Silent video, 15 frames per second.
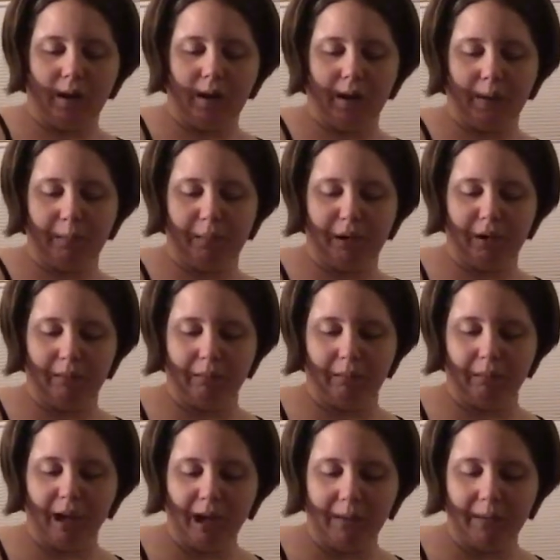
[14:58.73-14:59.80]
I put
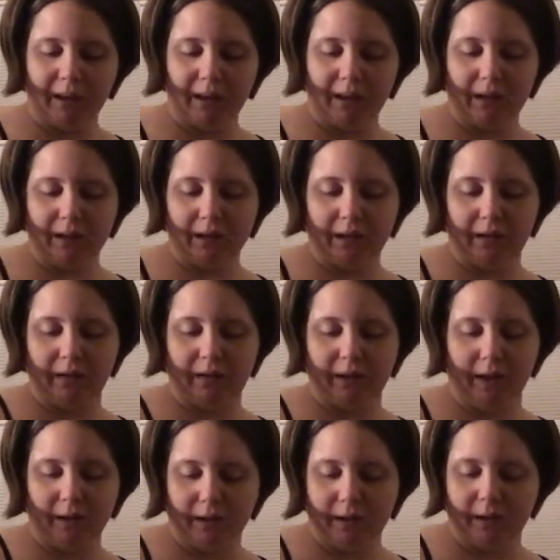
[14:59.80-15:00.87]
my bathing suit,
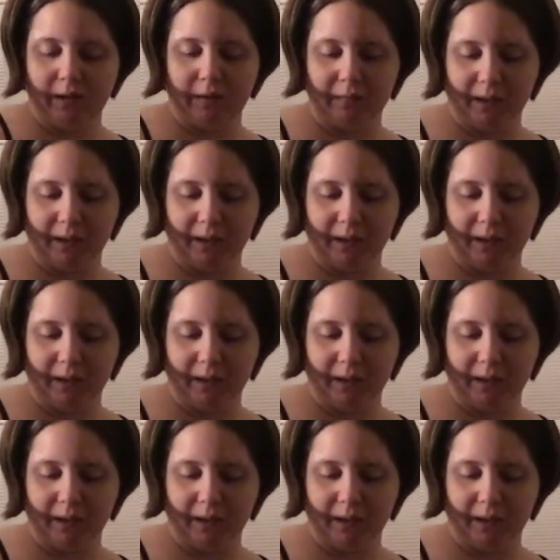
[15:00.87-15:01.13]
Darian's